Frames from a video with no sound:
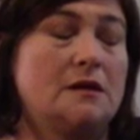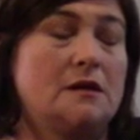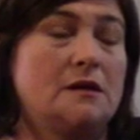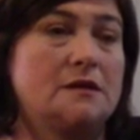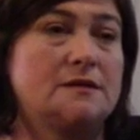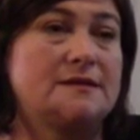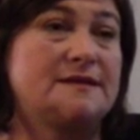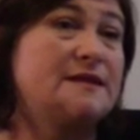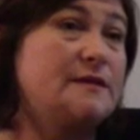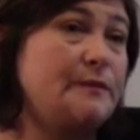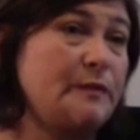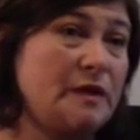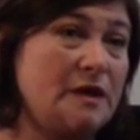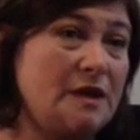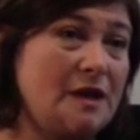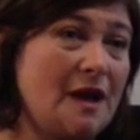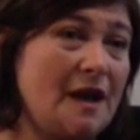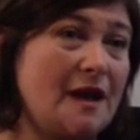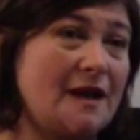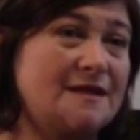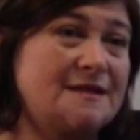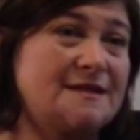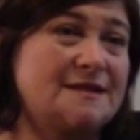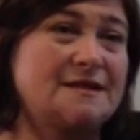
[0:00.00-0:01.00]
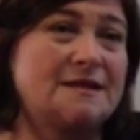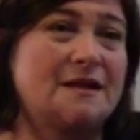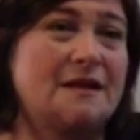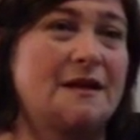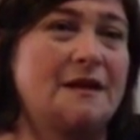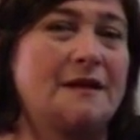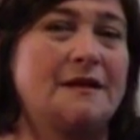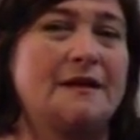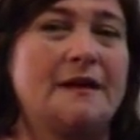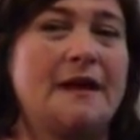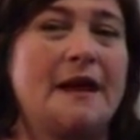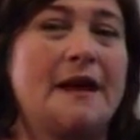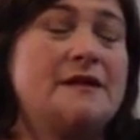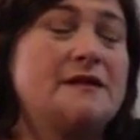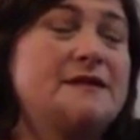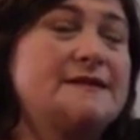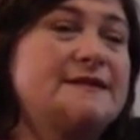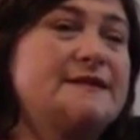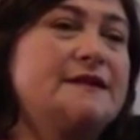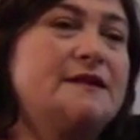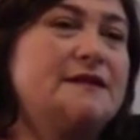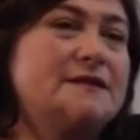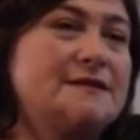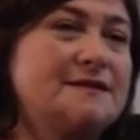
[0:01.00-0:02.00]
CPS and
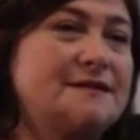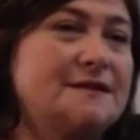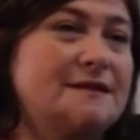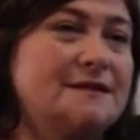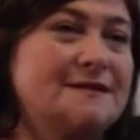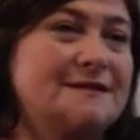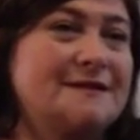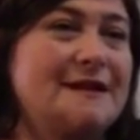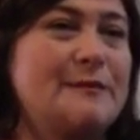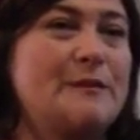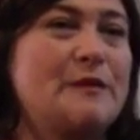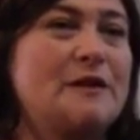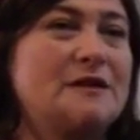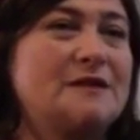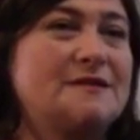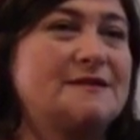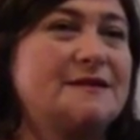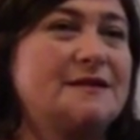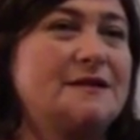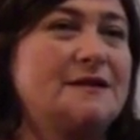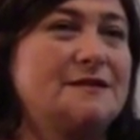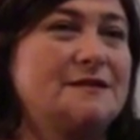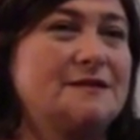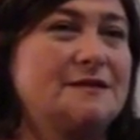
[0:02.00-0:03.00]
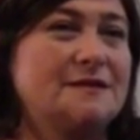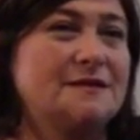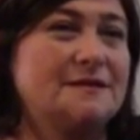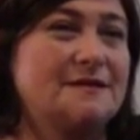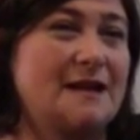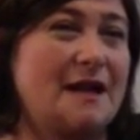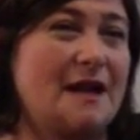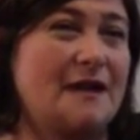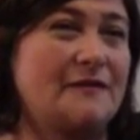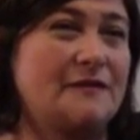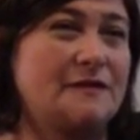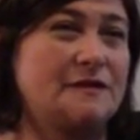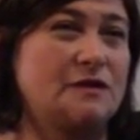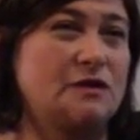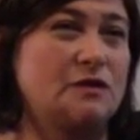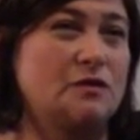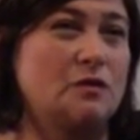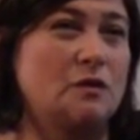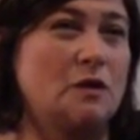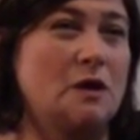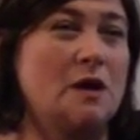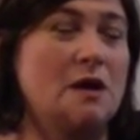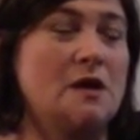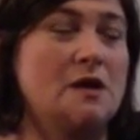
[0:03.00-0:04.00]
citizens. Citizens have
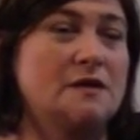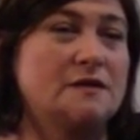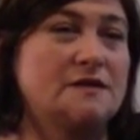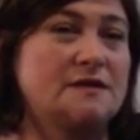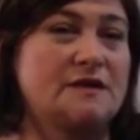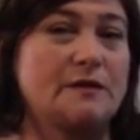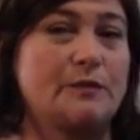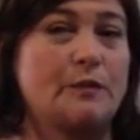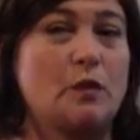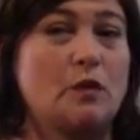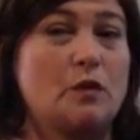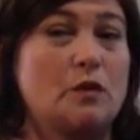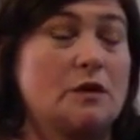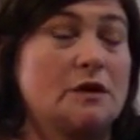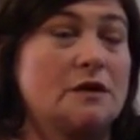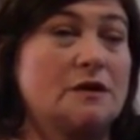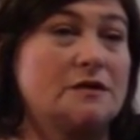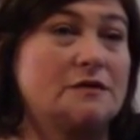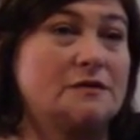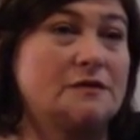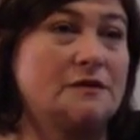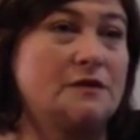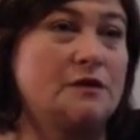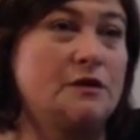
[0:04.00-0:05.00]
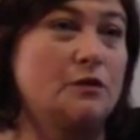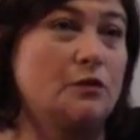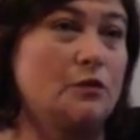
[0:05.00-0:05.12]
to support new